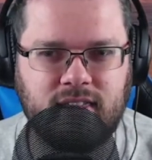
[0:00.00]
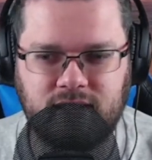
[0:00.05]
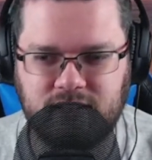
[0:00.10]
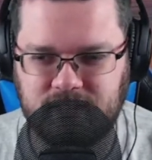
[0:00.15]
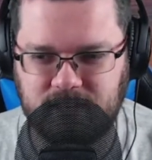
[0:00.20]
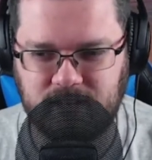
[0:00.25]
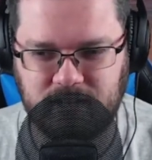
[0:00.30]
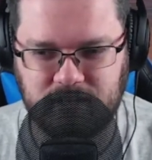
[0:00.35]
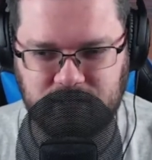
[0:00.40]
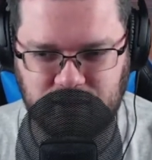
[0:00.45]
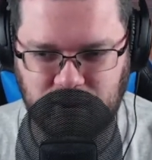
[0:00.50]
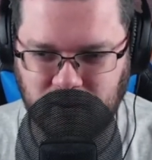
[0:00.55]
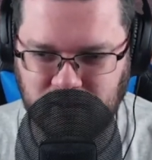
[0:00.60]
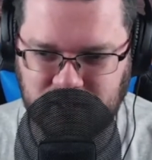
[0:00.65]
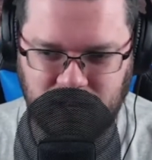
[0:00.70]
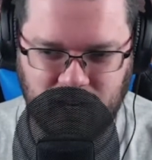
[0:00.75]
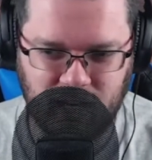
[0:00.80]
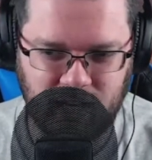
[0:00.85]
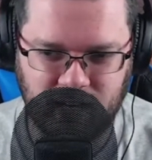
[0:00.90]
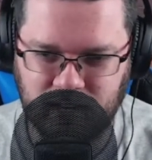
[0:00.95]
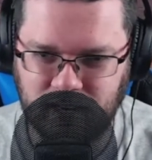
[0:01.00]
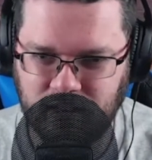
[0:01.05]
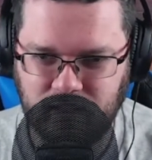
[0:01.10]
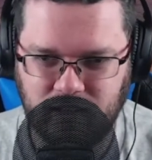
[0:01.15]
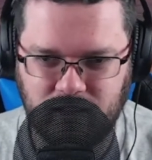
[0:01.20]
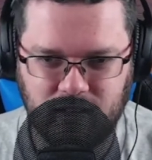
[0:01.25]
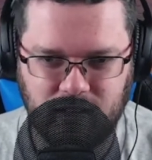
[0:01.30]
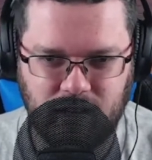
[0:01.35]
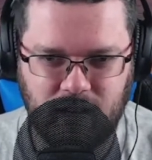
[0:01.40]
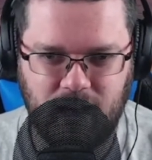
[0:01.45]
the scent of Scorch Line.
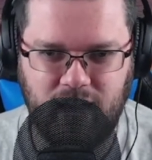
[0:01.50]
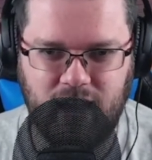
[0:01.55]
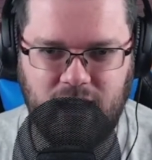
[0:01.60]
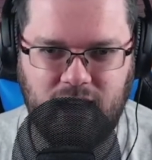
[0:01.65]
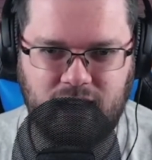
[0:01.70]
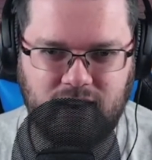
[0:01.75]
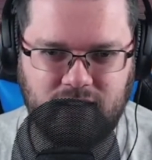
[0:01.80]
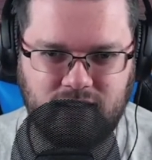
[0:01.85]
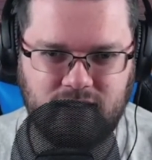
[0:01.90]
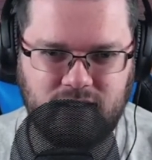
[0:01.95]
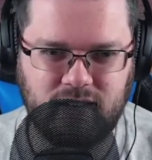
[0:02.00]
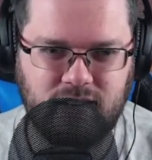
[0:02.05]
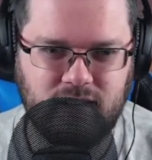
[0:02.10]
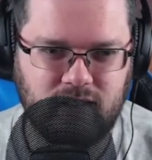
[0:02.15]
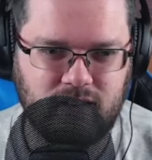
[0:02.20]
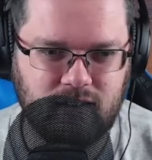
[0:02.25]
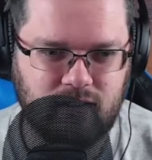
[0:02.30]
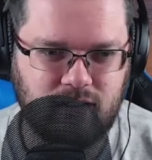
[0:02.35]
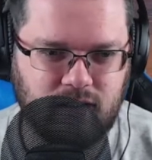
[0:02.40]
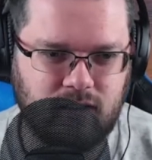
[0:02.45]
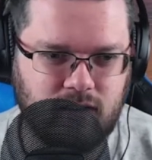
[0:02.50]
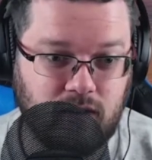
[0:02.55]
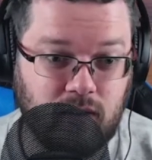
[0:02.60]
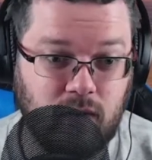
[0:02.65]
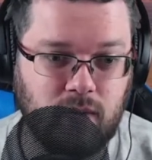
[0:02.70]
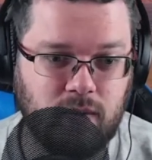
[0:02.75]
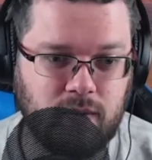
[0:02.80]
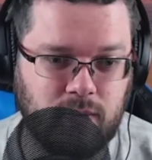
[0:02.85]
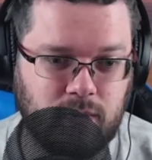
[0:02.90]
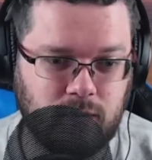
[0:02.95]
I hate it.
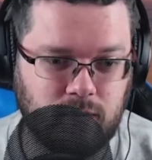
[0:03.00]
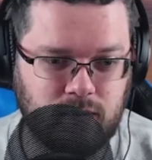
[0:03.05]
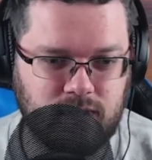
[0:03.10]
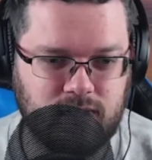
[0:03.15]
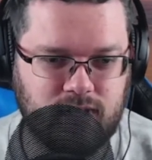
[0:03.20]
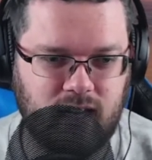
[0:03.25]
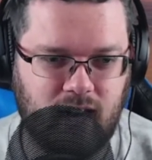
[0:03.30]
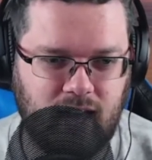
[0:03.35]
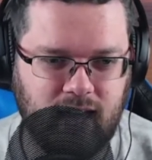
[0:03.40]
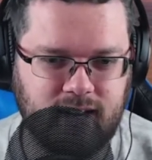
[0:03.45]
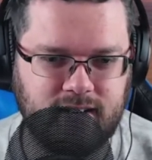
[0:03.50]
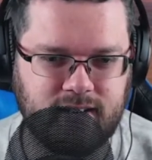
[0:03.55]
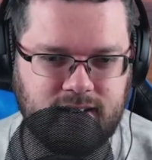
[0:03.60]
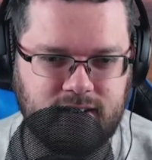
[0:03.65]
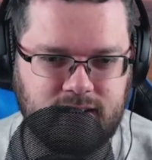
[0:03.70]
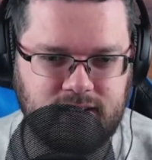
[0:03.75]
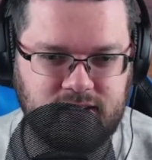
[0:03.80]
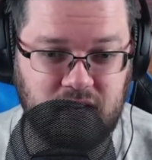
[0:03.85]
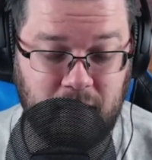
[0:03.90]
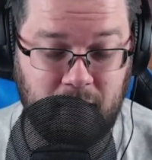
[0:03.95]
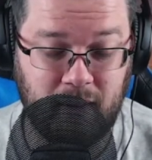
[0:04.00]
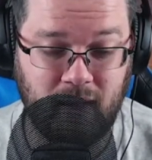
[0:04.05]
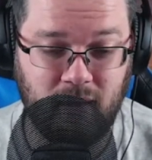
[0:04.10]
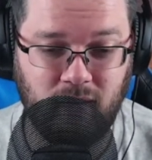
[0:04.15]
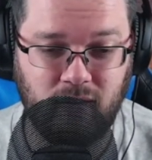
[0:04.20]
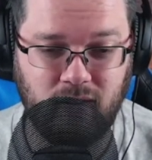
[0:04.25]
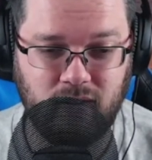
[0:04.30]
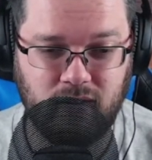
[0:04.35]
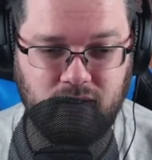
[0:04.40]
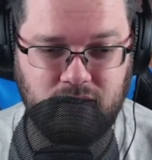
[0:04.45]
Ooh, Salandit. Is it a
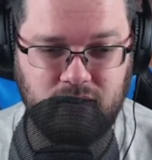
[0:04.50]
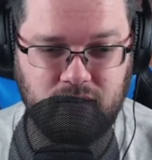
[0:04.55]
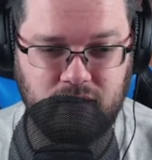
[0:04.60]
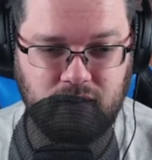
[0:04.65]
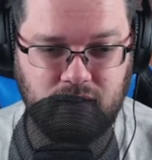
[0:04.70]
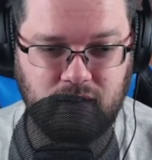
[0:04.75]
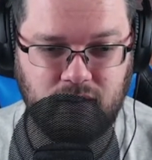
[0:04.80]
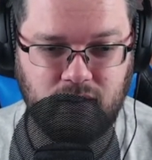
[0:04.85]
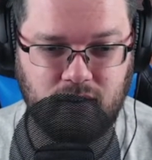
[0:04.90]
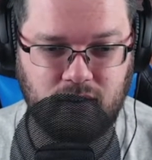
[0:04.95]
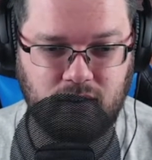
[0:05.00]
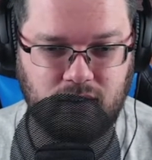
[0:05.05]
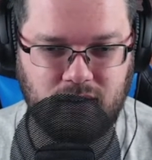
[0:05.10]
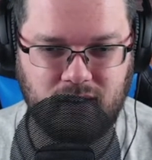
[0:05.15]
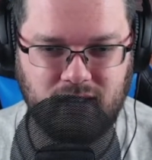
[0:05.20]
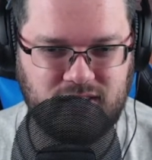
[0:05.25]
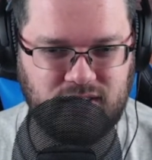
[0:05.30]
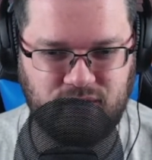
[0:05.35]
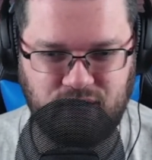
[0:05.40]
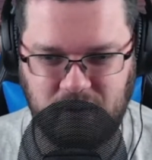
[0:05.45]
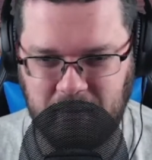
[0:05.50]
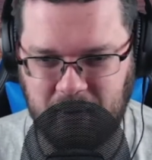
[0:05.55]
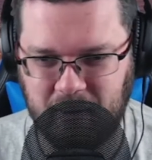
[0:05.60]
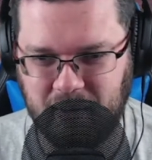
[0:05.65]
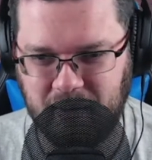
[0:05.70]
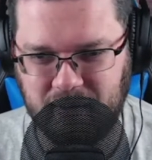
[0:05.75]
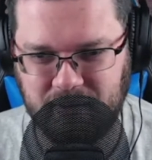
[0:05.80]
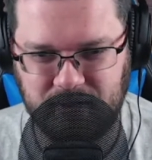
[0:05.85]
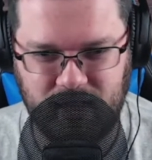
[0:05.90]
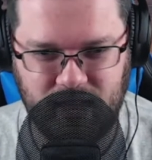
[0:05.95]
male? It's a
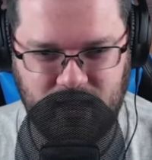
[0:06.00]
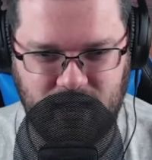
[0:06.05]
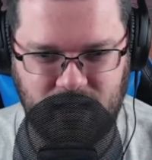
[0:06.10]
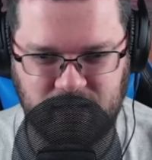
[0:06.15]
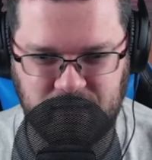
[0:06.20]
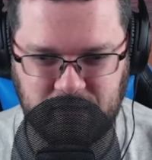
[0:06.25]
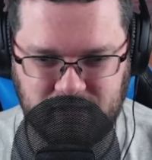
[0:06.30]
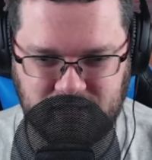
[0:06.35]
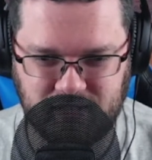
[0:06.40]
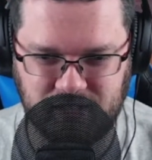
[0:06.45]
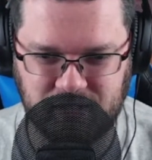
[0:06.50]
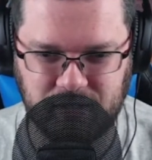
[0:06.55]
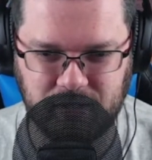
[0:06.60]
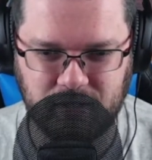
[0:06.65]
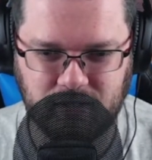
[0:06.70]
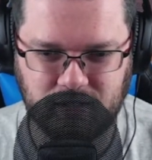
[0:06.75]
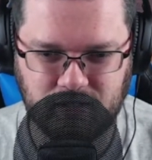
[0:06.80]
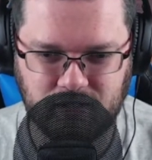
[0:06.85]
female. It has potential.